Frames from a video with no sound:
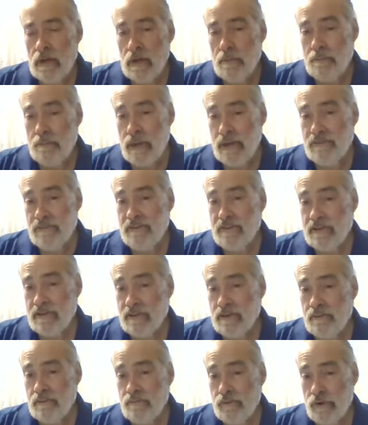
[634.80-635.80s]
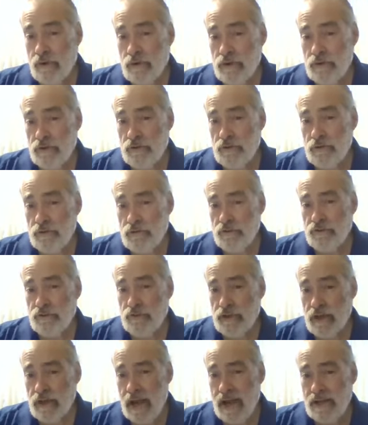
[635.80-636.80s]
basically converted to
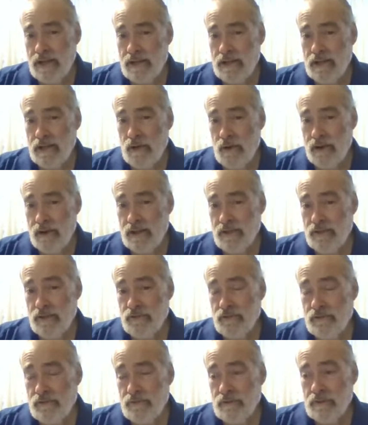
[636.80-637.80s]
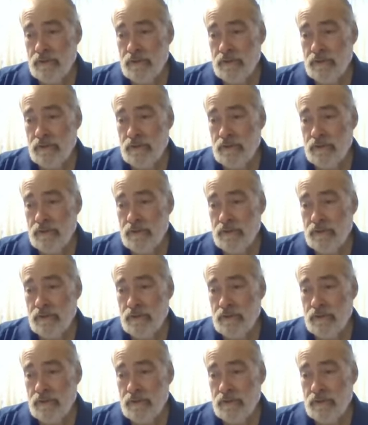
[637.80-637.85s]
Christianity, or at least